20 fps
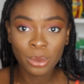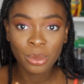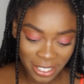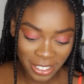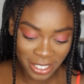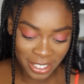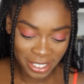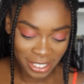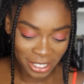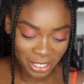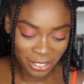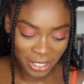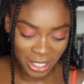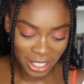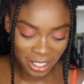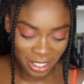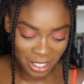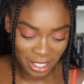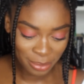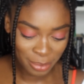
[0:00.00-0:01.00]
because it
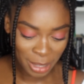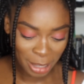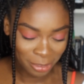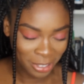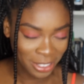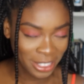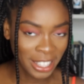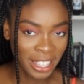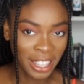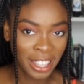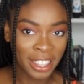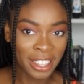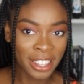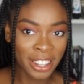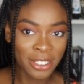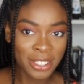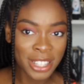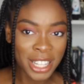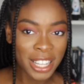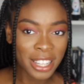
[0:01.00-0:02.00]
really just made me think.
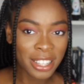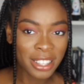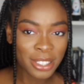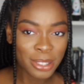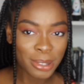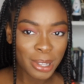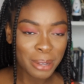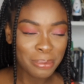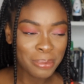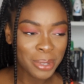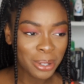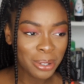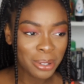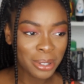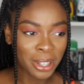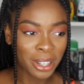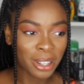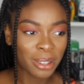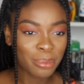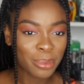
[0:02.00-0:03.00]
I was like, sweat
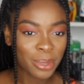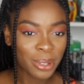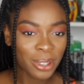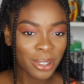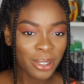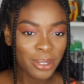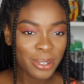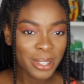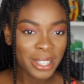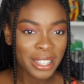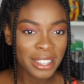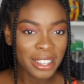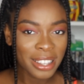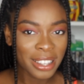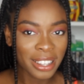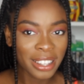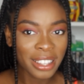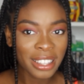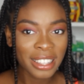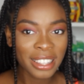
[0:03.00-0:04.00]
build up, oh
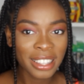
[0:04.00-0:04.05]
yeah,